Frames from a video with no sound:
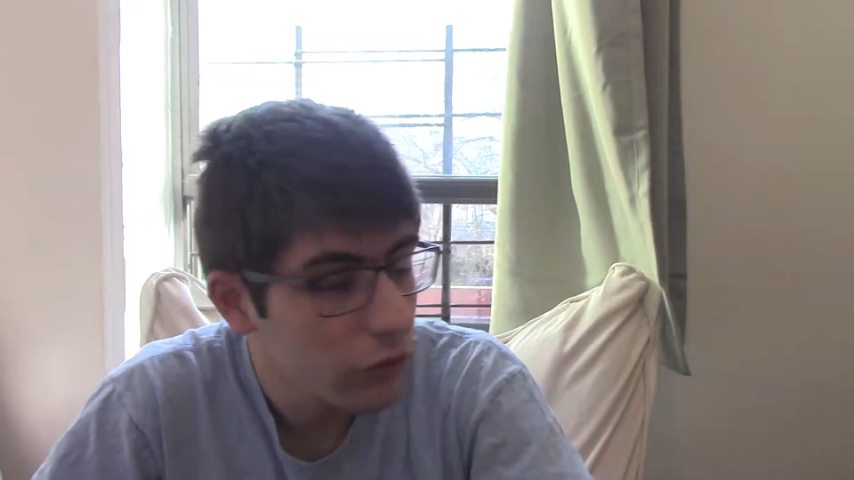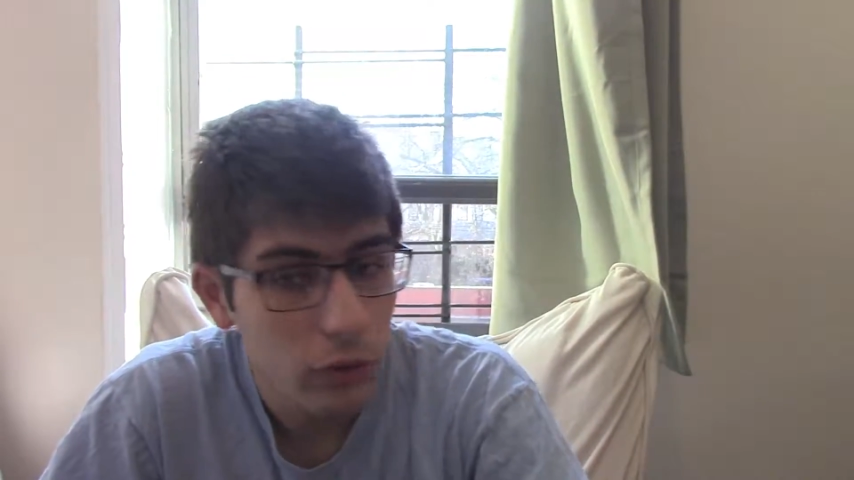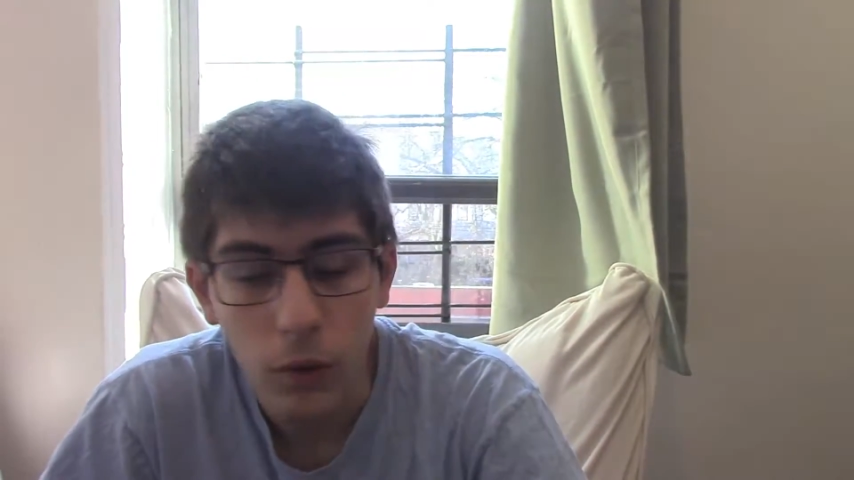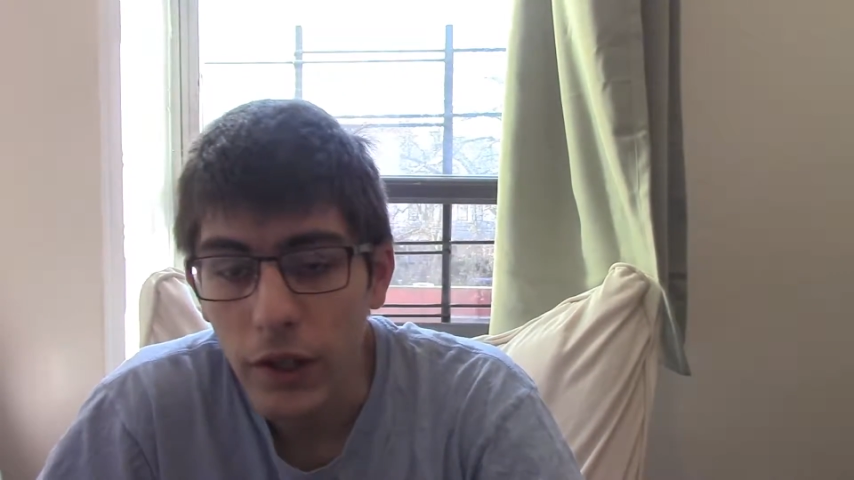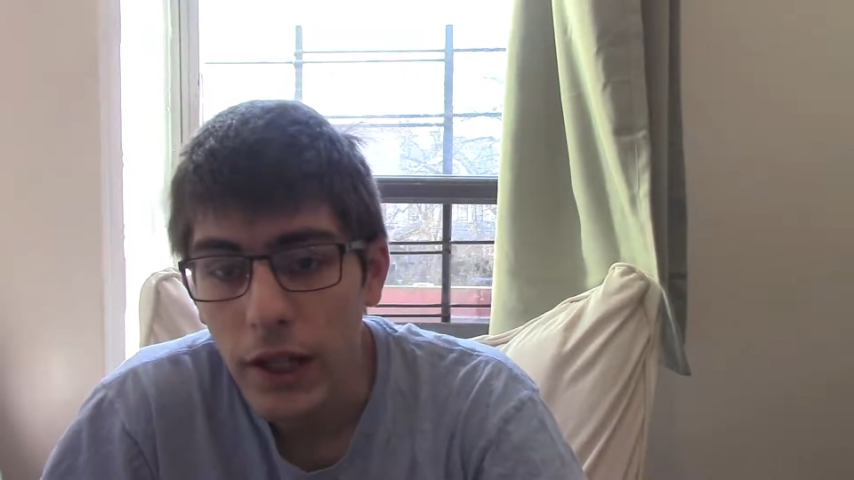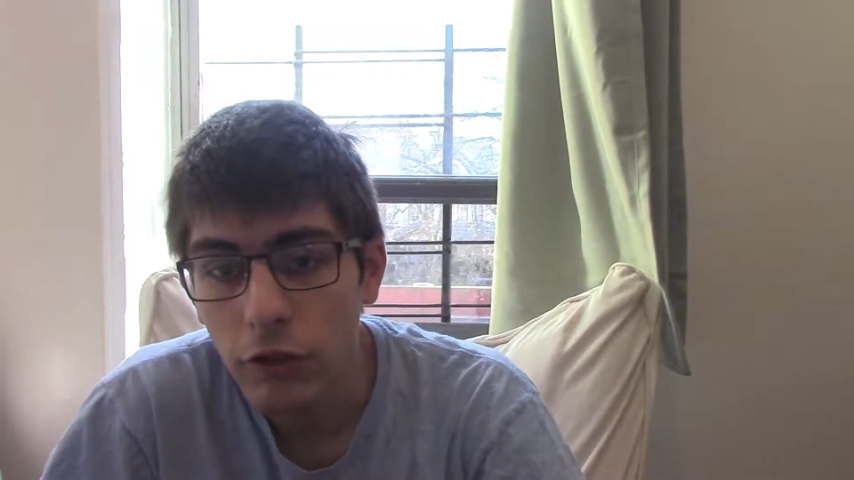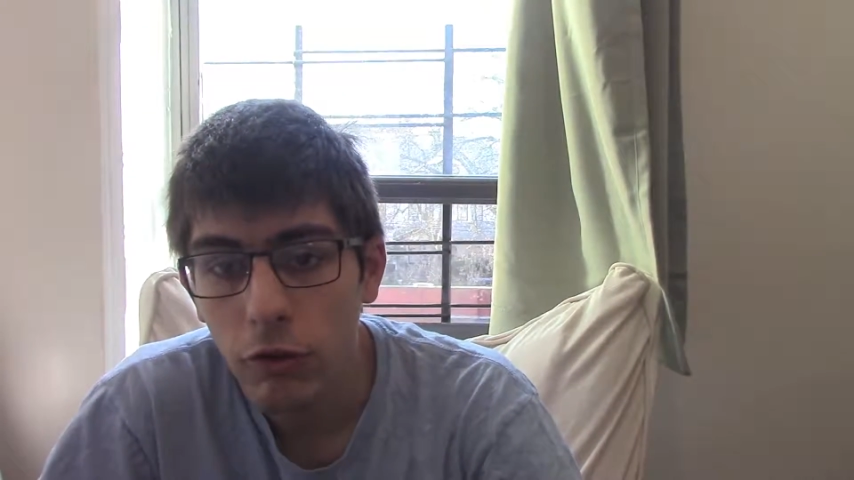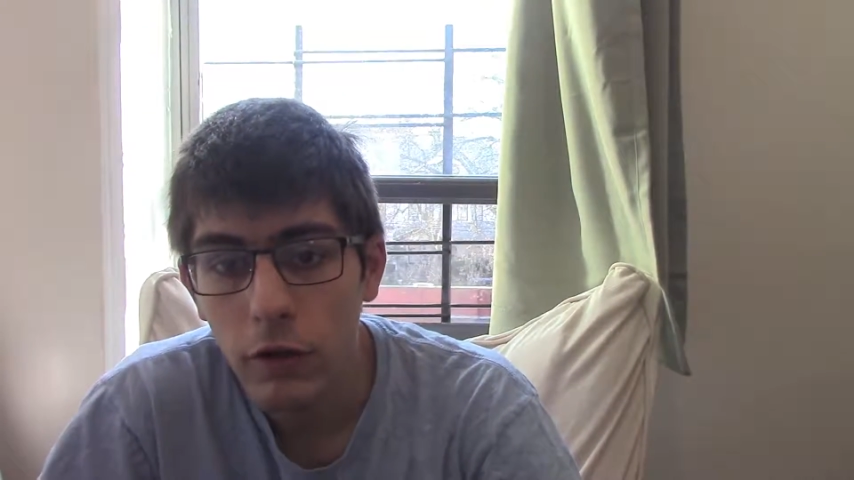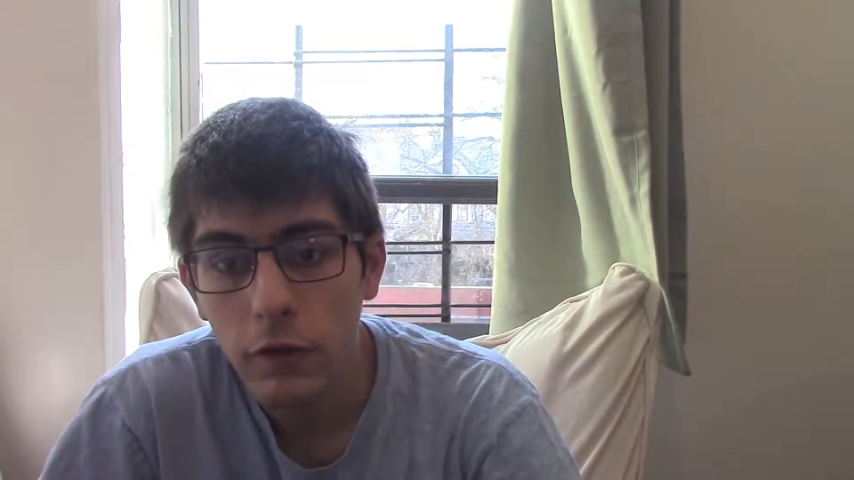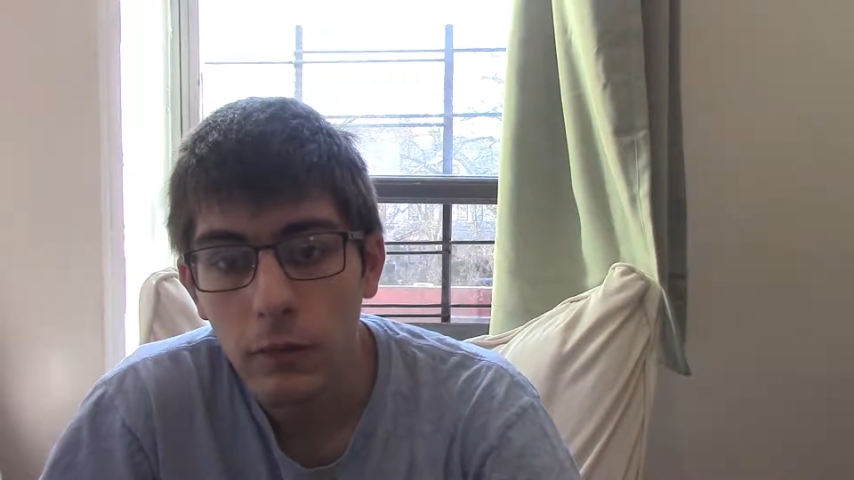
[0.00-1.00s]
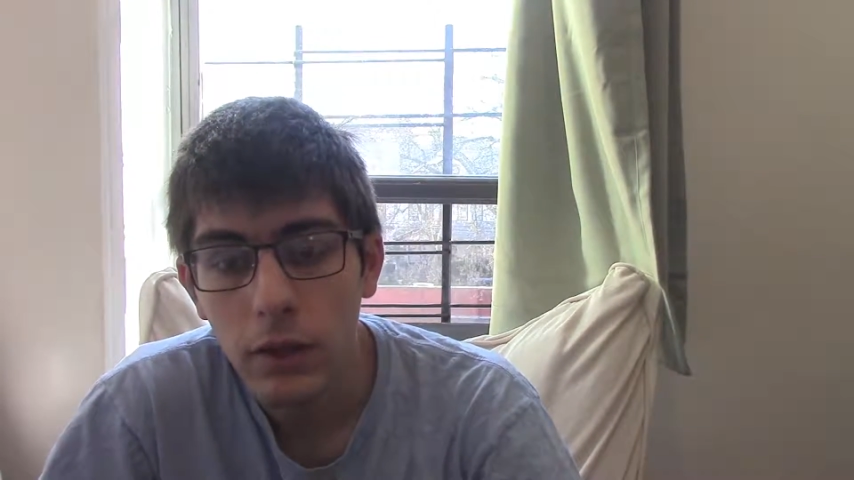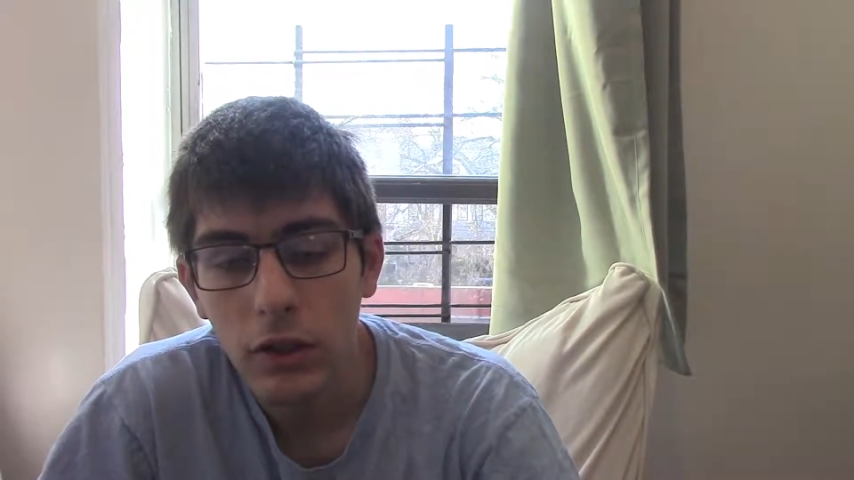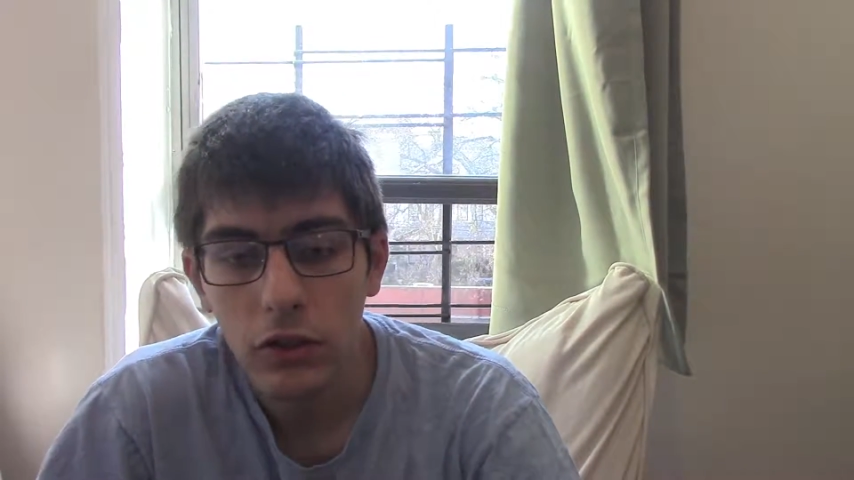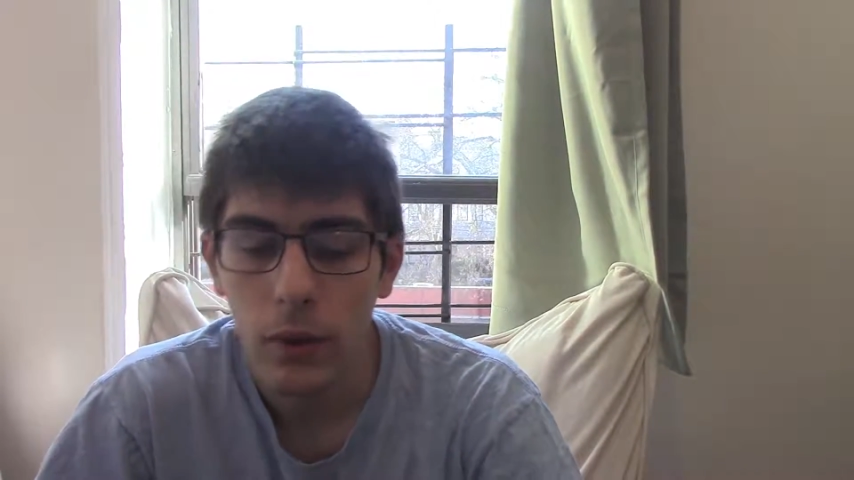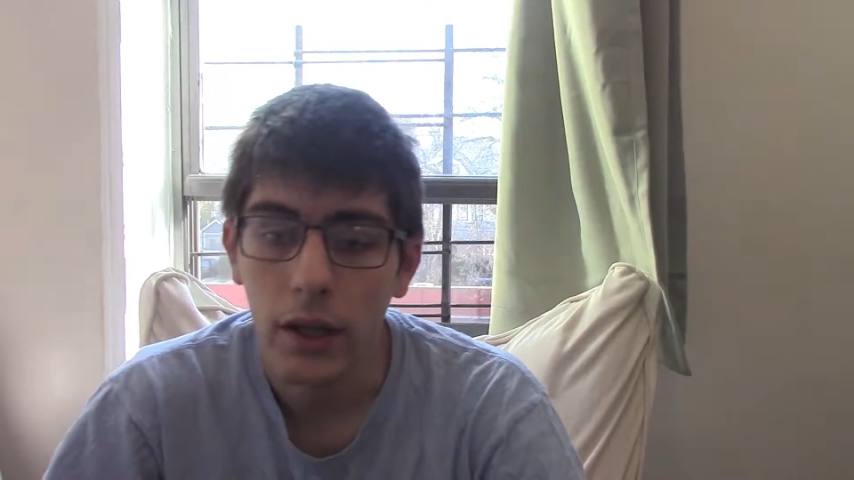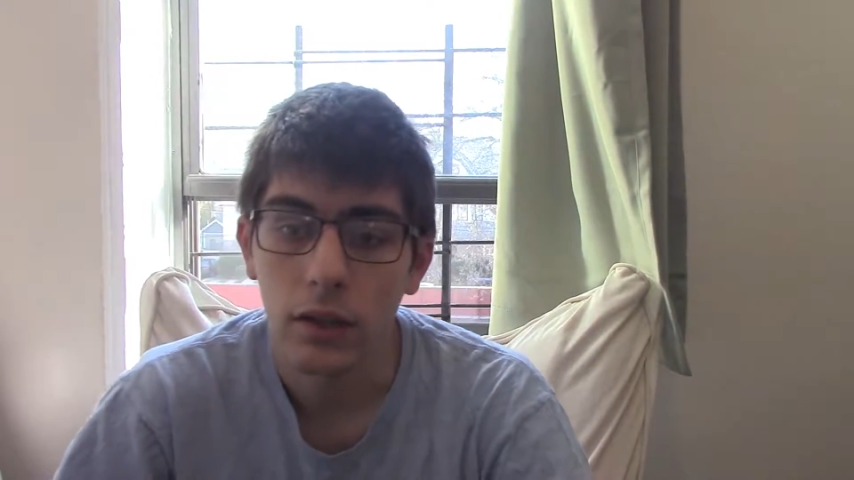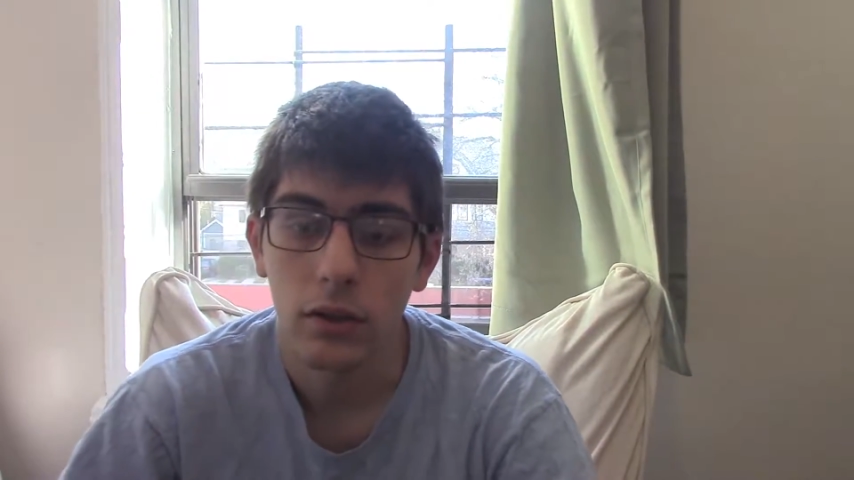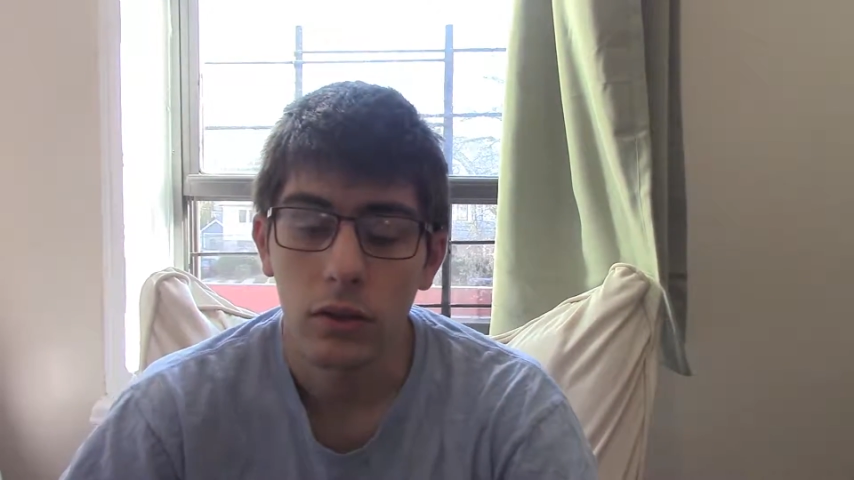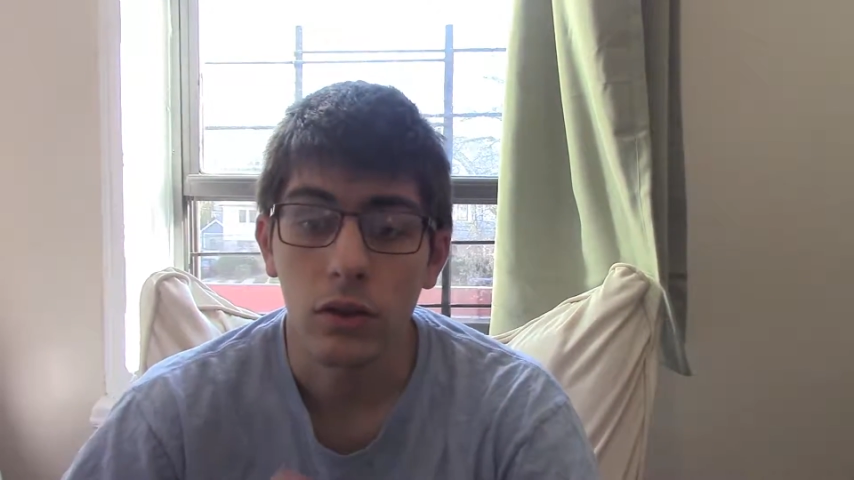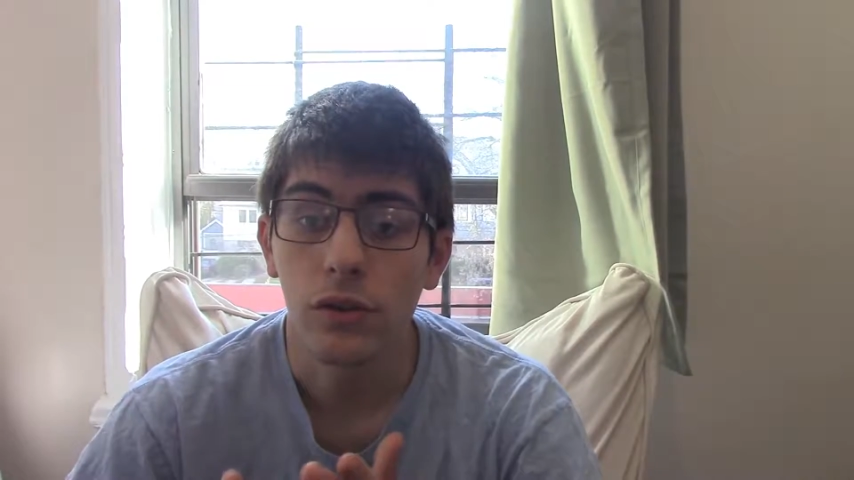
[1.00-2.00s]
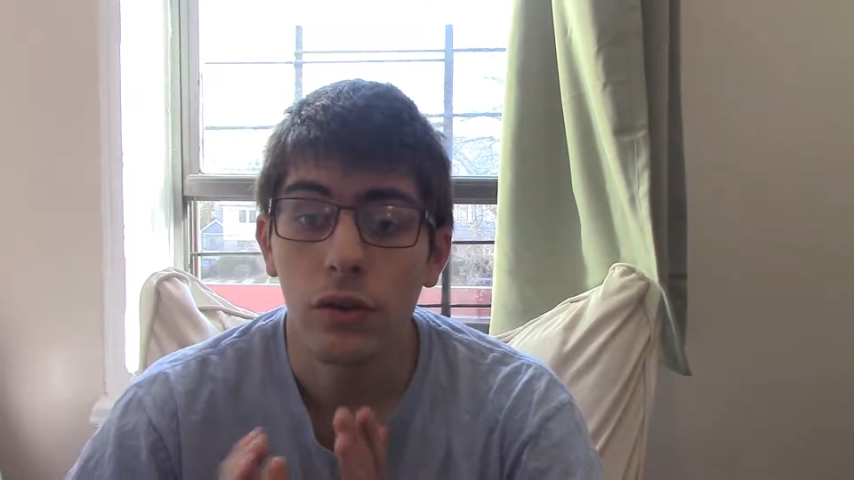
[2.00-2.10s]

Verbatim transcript: to run Android for me so I can